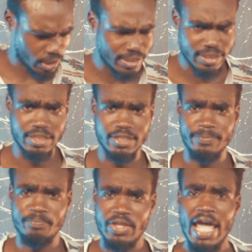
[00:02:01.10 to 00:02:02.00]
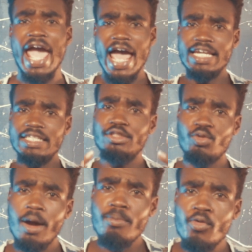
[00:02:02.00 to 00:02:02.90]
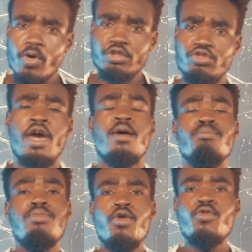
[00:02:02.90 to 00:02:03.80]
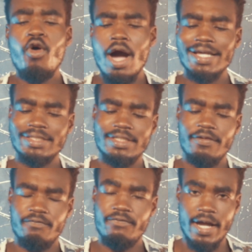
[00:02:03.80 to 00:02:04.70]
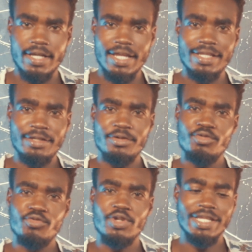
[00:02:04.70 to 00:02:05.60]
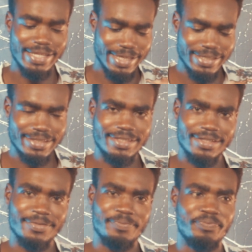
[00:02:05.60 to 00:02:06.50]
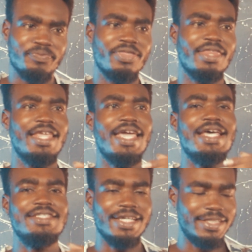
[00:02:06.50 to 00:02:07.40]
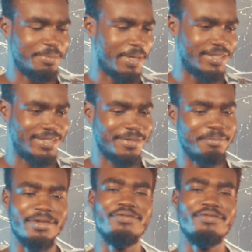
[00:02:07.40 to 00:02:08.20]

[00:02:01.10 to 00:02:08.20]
trending. And this is why Bongo is trending. Bongo has finally released a statement